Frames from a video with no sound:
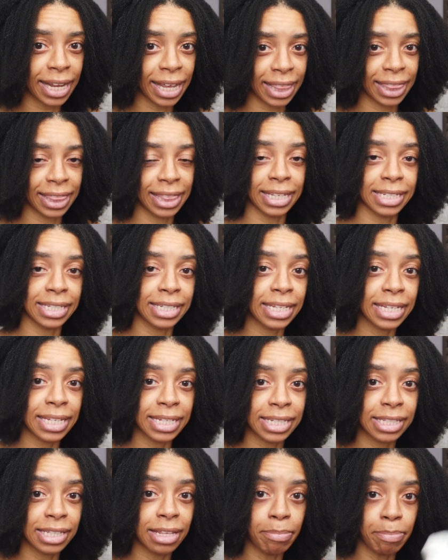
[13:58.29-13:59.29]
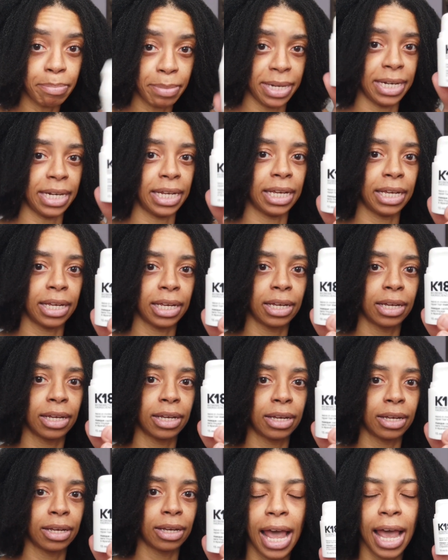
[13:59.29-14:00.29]
Like, this is the mini,
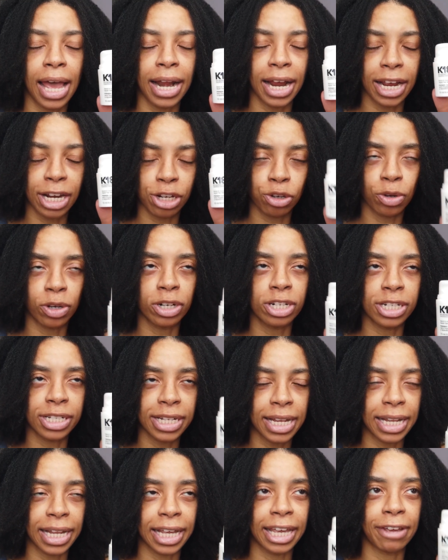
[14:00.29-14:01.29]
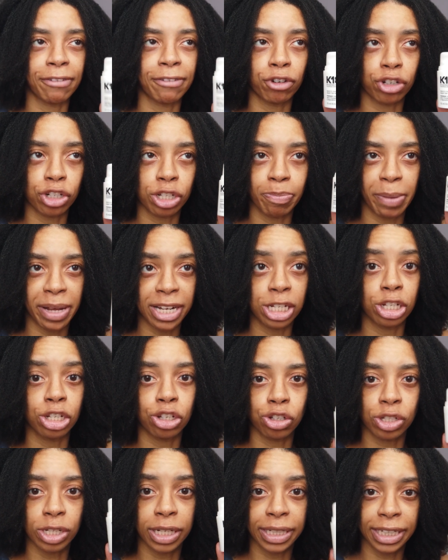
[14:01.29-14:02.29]
and I do understand, like, you're meant to
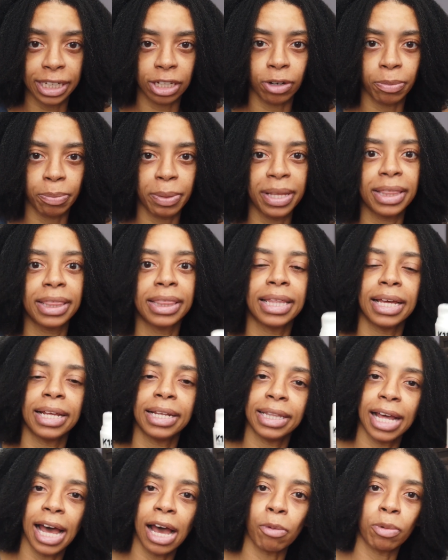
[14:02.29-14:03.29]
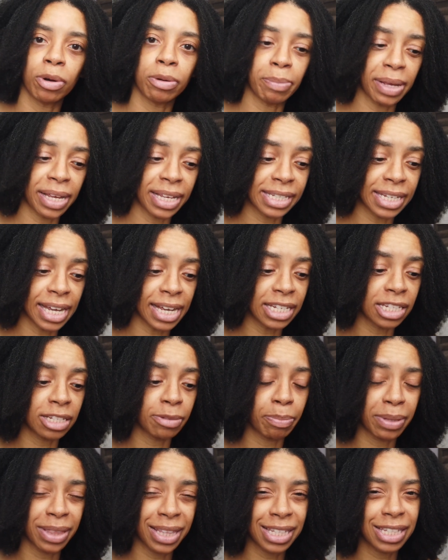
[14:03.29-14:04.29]
use a little bit, then that would make sense,
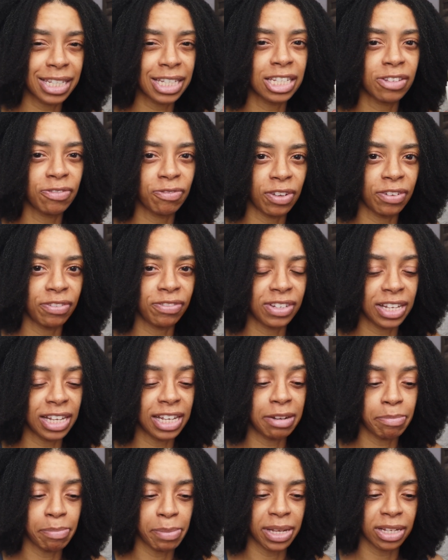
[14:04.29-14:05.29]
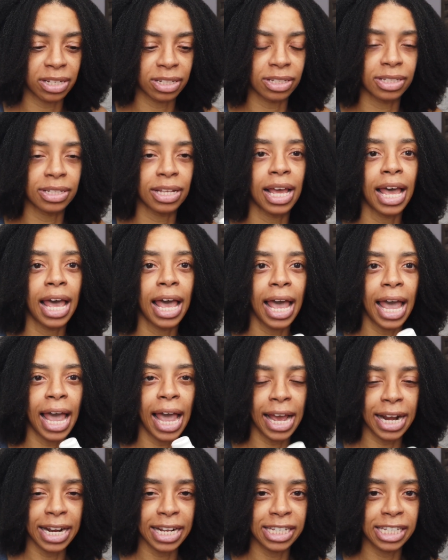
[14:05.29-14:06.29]
but this is 15 mils
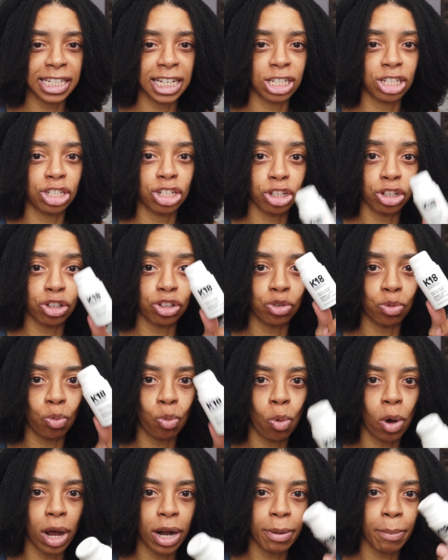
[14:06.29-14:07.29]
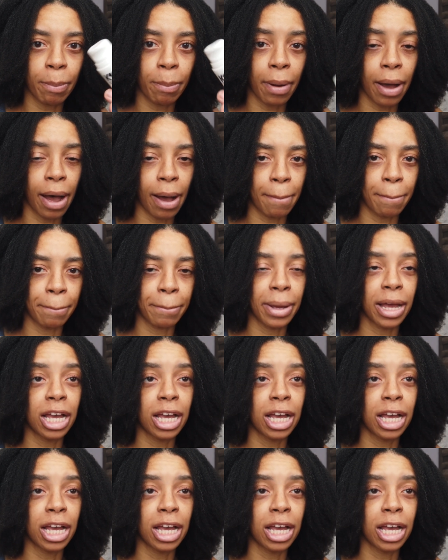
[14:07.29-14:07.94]
and it says to use 1 pump.